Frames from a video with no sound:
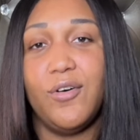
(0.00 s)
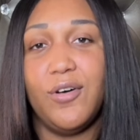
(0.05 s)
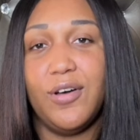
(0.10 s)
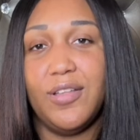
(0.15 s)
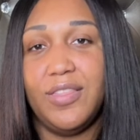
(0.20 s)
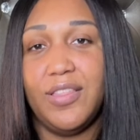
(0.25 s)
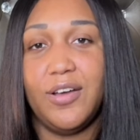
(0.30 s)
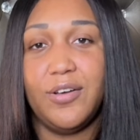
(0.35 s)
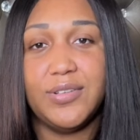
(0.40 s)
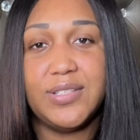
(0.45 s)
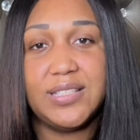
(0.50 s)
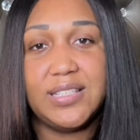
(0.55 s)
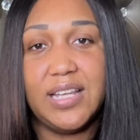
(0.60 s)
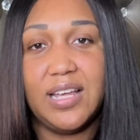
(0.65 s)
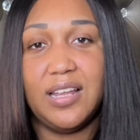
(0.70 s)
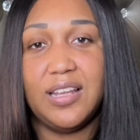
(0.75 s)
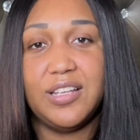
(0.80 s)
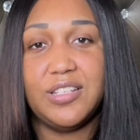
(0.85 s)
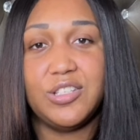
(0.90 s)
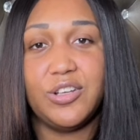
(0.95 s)
on those
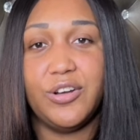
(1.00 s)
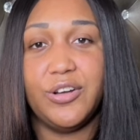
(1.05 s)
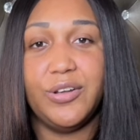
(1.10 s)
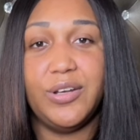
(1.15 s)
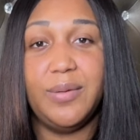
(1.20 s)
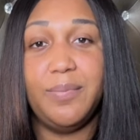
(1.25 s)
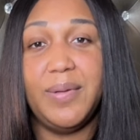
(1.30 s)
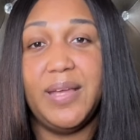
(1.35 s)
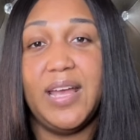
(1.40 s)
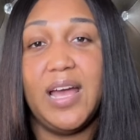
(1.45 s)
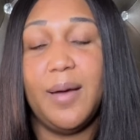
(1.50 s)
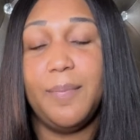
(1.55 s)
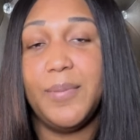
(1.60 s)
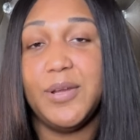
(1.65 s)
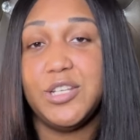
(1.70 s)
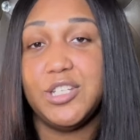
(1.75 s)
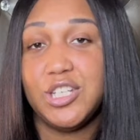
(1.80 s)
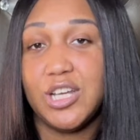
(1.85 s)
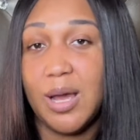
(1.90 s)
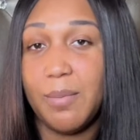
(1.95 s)
sailings are gonna be a
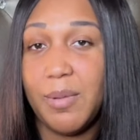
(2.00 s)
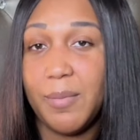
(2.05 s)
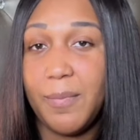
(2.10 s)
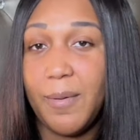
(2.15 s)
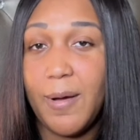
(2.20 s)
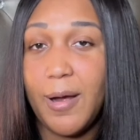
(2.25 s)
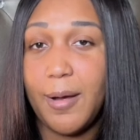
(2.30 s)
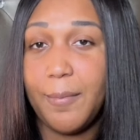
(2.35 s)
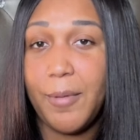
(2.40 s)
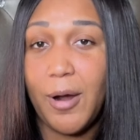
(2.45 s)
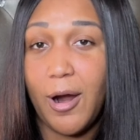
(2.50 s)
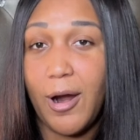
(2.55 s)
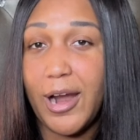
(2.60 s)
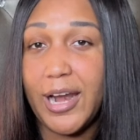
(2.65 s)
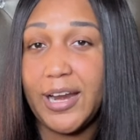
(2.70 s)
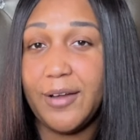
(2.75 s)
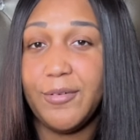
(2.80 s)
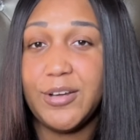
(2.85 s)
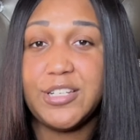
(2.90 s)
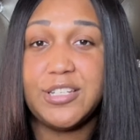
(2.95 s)
pajama
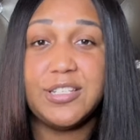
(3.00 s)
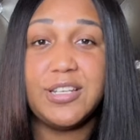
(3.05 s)
party, which is